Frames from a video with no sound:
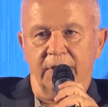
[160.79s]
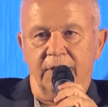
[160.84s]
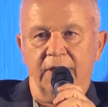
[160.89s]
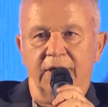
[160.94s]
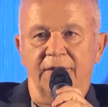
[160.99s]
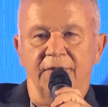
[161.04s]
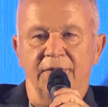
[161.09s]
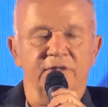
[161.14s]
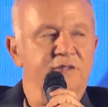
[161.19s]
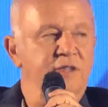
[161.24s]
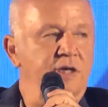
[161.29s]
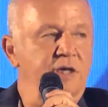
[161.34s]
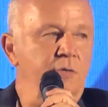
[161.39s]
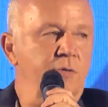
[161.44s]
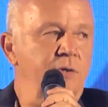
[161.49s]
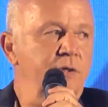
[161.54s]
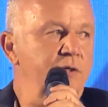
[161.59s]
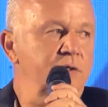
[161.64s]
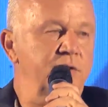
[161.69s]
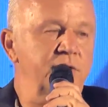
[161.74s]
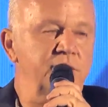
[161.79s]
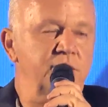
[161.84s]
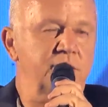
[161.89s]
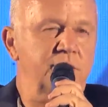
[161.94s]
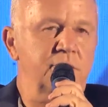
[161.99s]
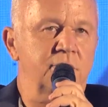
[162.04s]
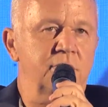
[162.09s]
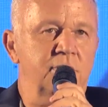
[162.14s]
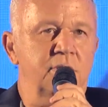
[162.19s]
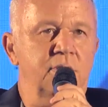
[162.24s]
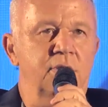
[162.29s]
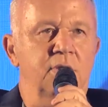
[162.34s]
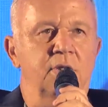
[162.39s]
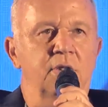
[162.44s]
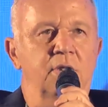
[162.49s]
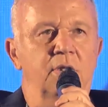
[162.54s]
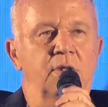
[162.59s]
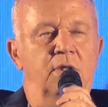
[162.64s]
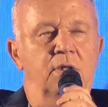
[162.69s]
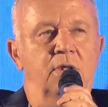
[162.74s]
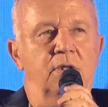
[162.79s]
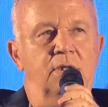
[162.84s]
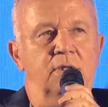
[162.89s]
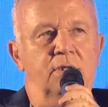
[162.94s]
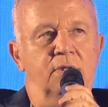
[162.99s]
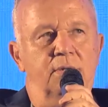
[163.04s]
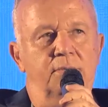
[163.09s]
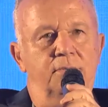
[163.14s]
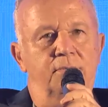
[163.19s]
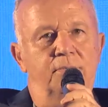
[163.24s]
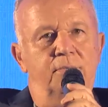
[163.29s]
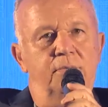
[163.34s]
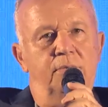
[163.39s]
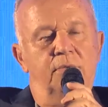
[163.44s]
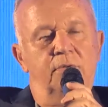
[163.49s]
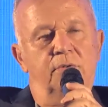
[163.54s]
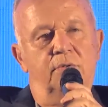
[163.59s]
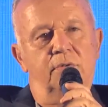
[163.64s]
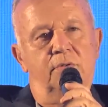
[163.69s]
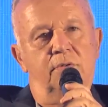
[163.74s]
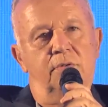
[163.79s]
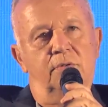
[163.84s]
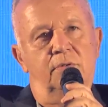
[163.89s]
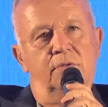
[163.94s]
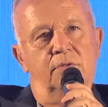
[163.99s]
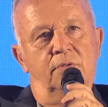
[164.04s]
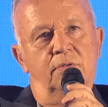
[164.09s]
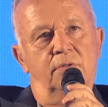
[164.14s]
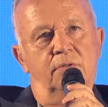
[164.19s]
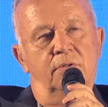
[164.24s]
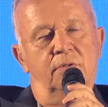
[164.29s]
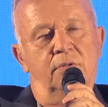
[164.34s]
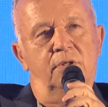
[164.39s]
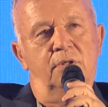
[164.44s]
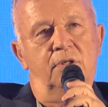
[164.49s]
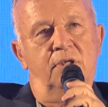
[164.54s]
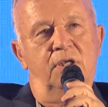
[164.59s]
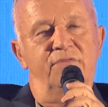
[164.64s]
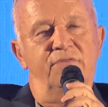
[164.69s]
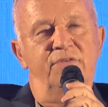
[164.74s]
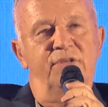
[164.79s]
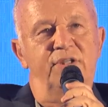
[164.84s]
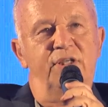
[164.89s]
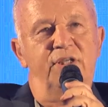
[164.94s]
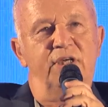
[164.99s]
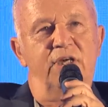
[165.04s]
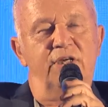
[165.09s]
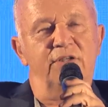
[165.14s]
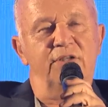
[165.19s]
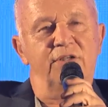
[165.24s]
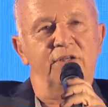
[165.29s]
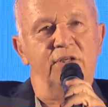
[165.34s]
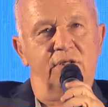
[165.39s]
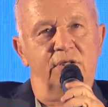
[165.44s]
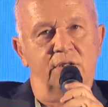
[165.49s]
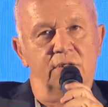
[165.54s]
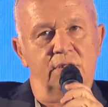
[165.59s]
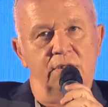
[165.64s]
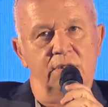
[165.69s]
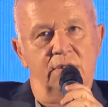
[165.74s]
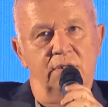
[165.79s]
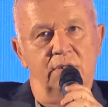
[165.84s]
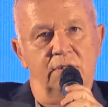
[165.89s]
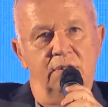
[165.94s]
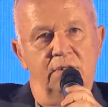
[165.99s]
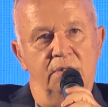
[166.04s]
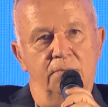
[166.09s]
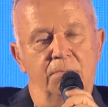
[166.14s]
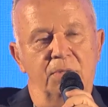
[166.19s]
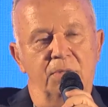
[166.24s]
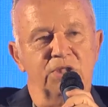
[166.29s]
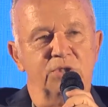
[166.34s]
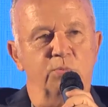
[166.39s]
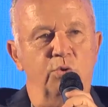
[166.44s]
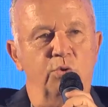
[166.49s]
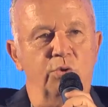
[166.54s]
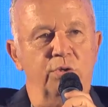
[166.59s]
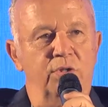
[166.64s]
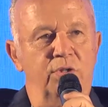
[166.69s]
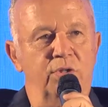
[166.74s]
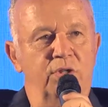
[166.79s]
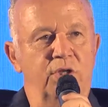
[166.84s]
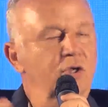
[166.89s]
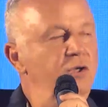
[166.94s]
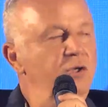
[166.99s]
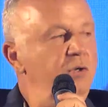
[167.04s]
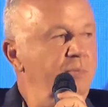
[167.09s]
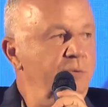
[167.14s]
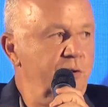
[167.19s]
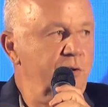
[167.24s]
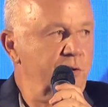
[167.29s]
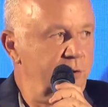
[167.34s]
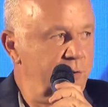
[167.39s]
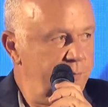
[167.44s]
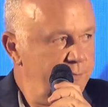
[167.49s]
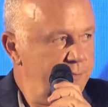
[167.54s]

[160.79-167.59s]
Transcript: And the second one is uh, loving the idea much more than the entrepreneur.